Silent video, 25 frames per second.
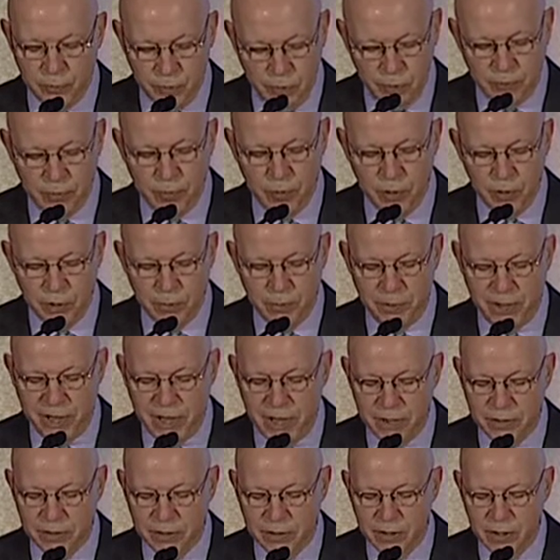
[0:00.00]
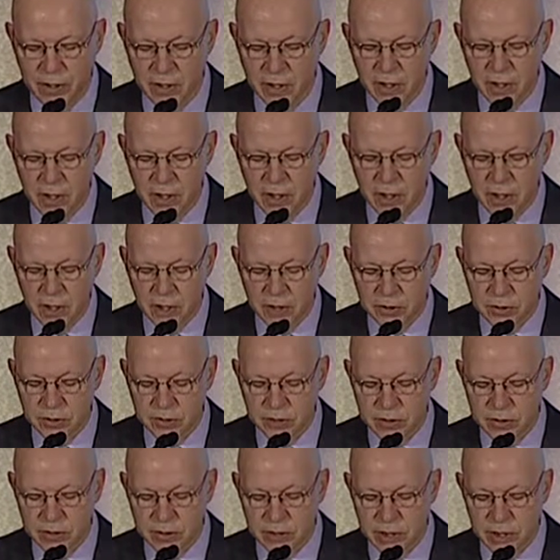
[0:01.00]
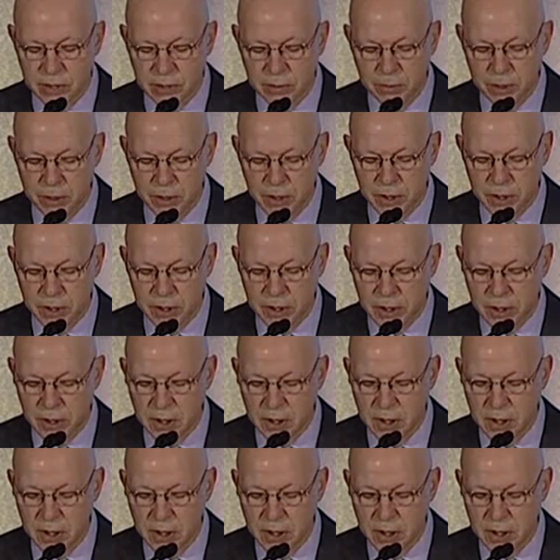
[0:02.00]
for the path uh, to sustainability.